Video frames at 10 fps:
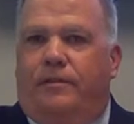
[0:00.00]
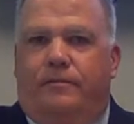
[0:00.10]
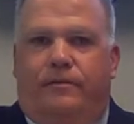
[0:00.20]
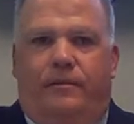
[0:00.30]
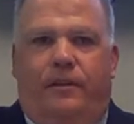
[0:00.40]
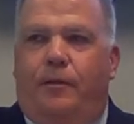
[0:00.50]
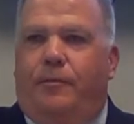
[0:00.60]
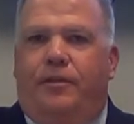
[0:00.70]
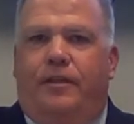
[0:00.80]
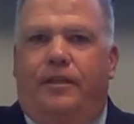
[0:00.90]
of the
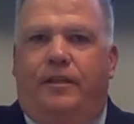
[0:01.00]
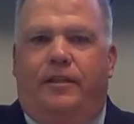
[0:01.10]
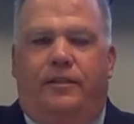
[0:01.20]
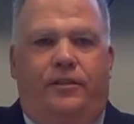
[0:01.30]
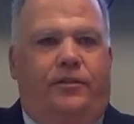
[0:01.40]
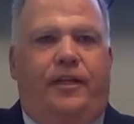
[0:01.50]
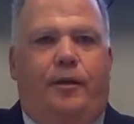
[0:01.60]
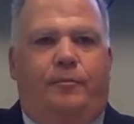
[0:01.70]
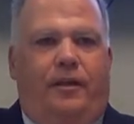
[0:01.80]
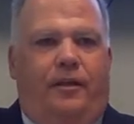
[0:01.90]
community, to
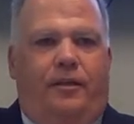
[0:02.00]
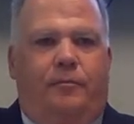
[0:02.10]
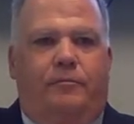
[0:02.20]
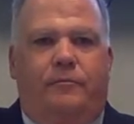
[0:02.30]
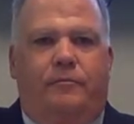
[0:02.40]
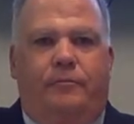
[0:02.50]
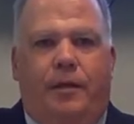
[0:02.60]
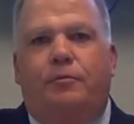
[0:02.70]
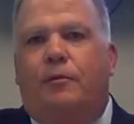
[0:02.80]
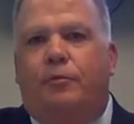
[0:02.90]
keep
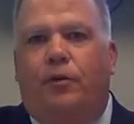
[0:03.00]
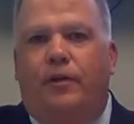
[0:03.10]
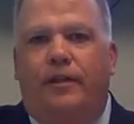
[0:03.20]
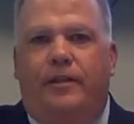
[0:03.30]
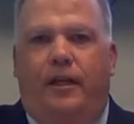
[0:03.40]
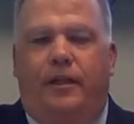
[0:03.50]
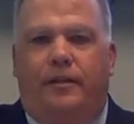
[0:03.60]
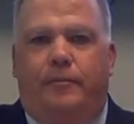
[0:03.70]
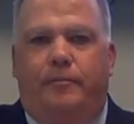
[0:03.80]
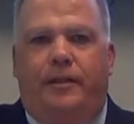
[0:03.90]
people employed
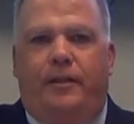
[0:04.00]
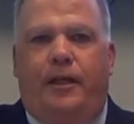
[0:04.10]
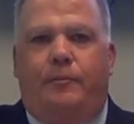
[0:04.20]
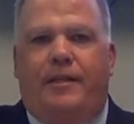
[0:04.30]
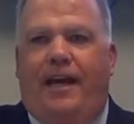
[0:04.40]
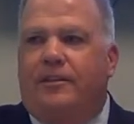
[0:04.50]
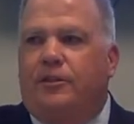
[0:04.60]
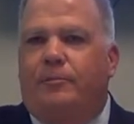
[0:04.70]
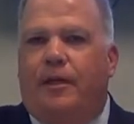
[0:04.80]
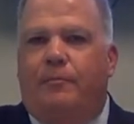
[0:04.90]
and keep
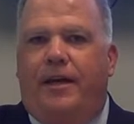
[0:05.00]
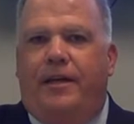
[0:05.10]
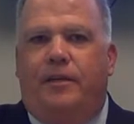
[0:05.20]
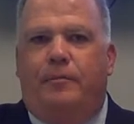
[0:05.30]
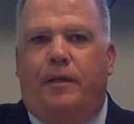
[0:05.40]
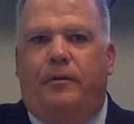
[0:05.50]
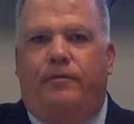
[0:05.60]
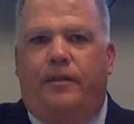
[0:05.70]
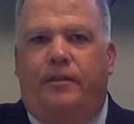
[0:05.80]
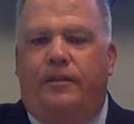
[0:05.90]
taxes being paid to be able to
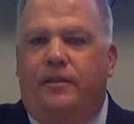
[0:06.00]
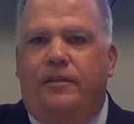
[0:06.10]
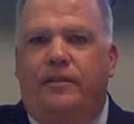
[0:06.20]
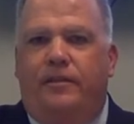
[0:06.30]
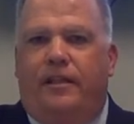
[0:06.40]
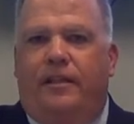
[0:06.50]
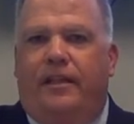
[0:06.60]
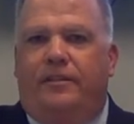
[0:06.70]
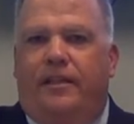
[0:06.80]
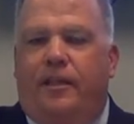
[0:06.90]
fund the
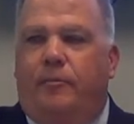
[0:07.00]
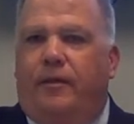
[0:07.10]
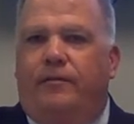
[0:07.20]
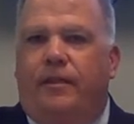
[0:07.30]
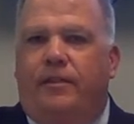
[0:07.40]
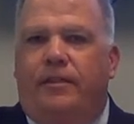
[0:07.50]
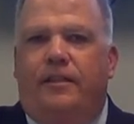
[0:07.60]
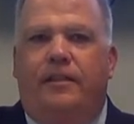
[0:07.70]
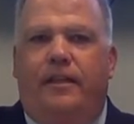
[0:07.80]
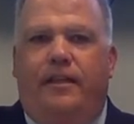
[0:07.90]
things that need to be funded.
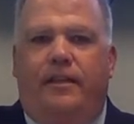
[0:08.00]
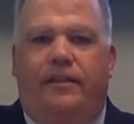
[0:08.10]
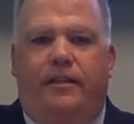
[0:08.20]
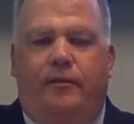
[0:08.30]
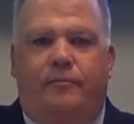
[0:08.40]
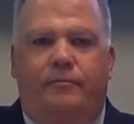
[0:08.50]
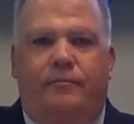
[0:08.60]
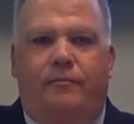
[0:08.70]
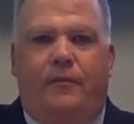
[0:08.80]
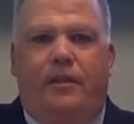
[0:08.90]
And
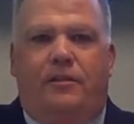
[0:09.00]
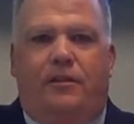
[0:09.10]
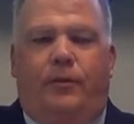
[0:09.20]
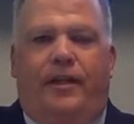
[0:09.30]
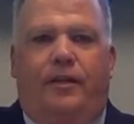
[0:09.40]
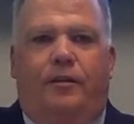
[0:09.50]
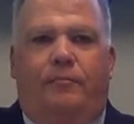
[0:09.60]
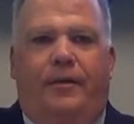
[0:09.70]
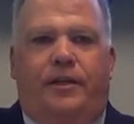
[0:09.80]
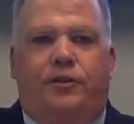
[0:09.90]
so we need to
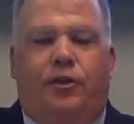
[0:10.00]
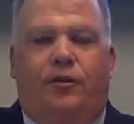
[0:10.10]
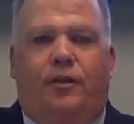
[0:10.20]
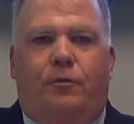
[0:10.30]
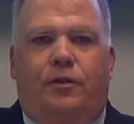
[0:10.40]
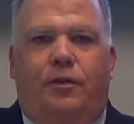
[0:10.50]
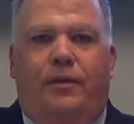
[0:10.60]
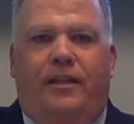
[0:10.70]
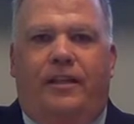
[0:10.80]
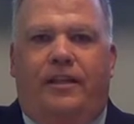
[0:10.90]
make sure that we're
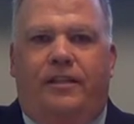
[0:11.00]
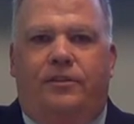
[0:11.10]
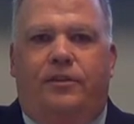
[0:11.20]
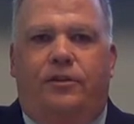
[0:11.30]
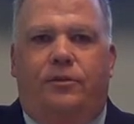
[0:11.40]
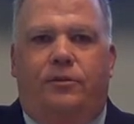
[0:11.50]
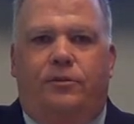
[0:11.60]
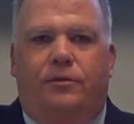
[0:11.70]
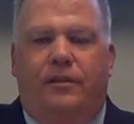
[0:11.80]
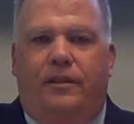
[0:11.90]
doing things to
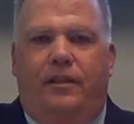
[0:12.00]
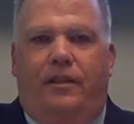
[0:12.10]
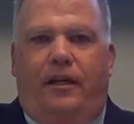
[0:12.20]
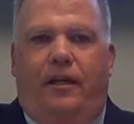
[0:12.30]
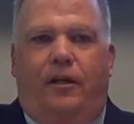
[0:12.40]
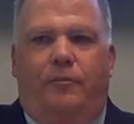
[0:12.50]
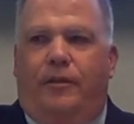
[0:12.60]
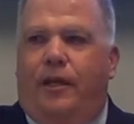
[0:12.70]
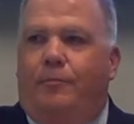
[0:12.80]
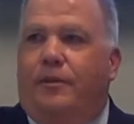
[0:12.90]

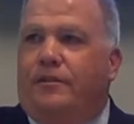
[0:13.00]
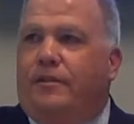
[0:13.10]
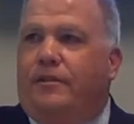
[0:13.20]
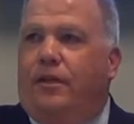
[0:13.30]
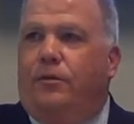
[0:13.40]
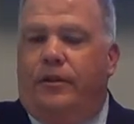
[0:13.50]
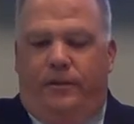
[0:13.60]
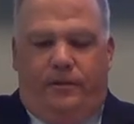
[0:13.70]
keep business going.